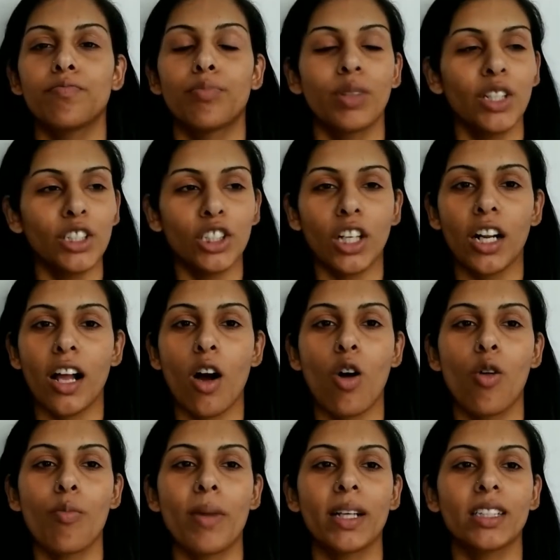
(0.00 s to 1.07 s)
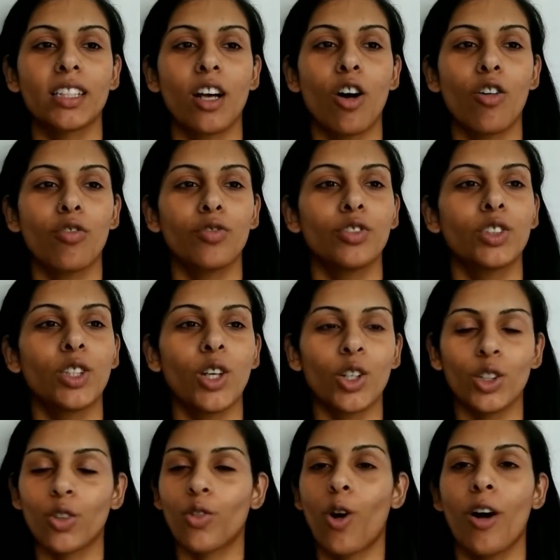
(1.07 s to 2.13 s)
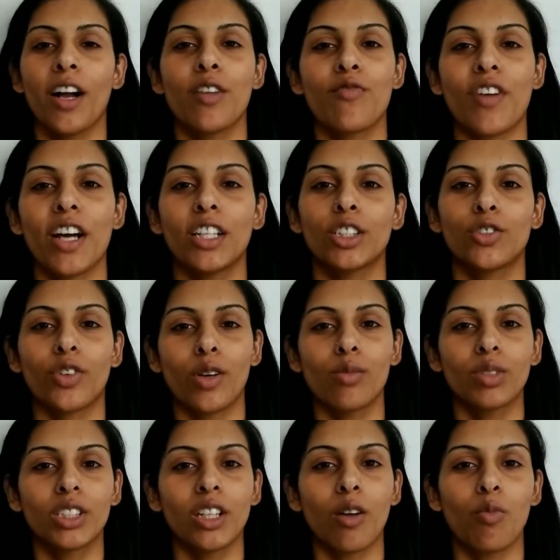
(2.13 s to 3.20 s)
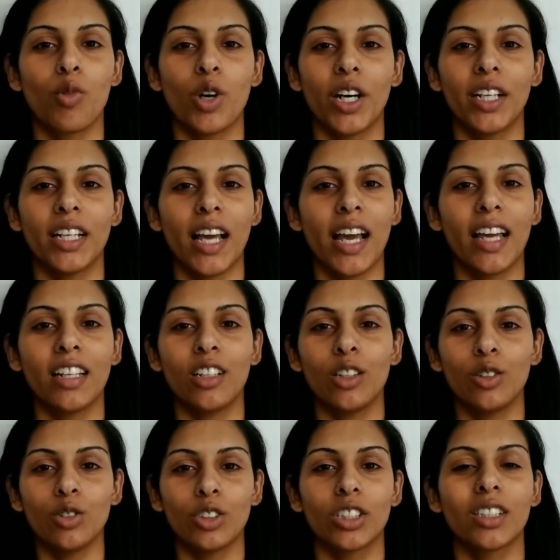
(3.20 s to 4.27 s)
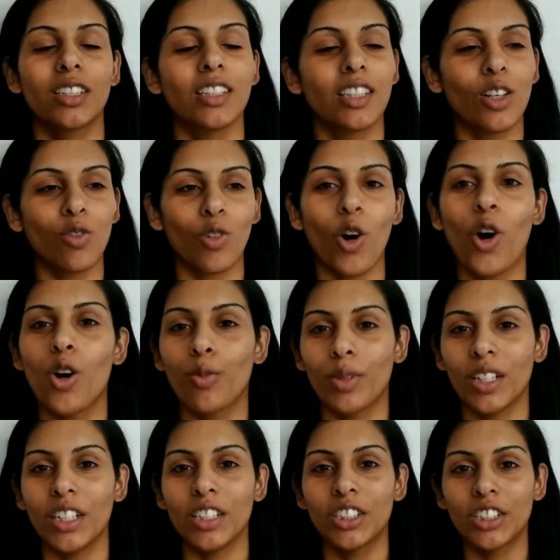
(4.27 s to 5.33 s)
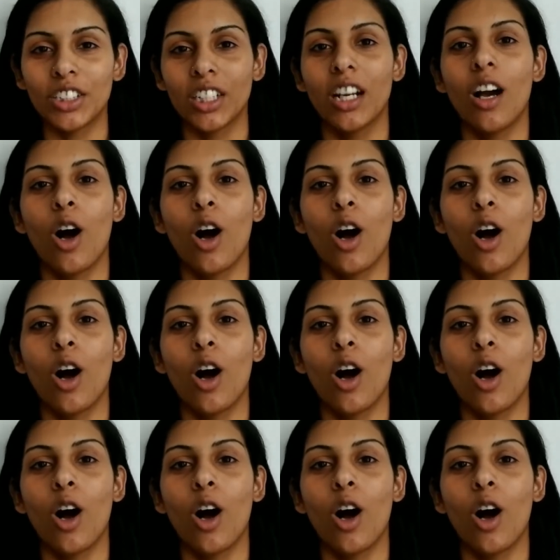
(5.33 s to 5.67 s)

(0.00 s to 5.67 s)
Bleached it at home myself, took the wrong advice from someone and used the wrong bleach,